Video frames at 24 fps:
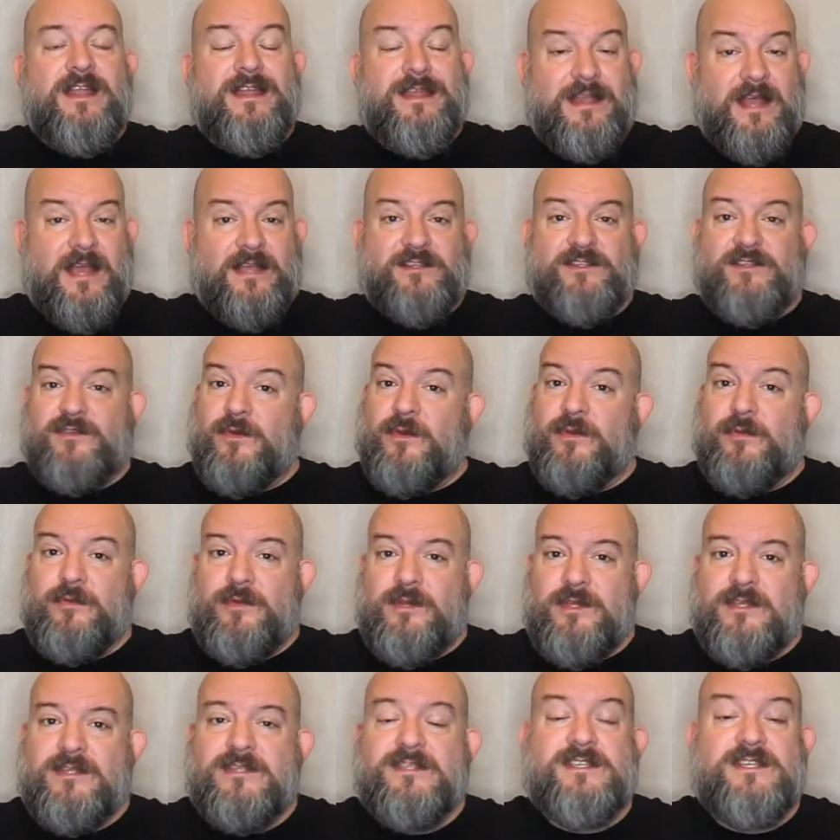Dice
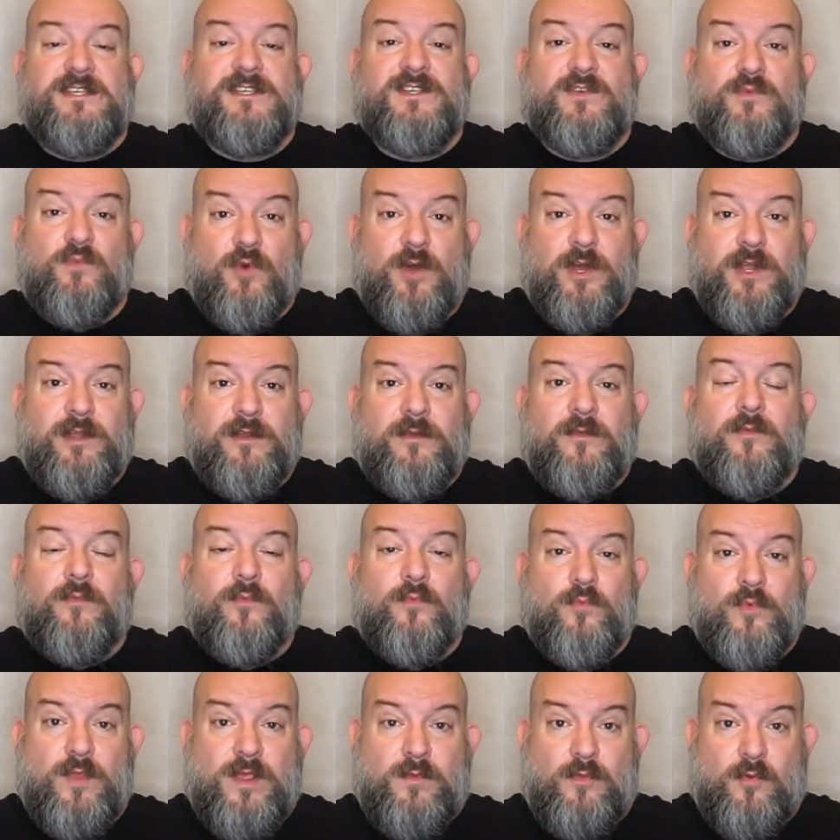Throne Season 1
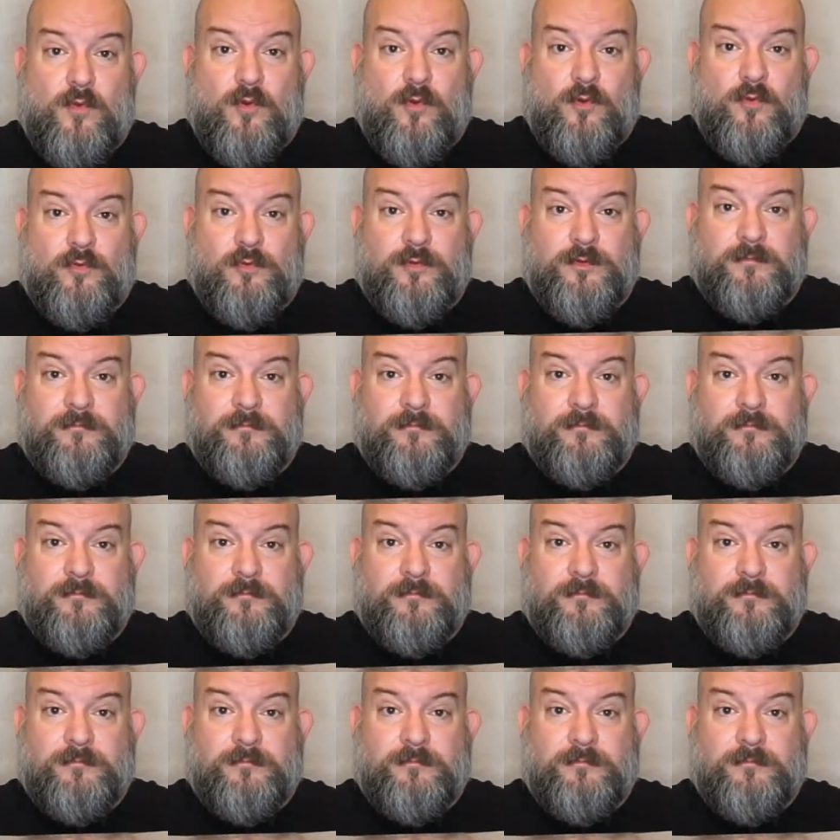Rerolled.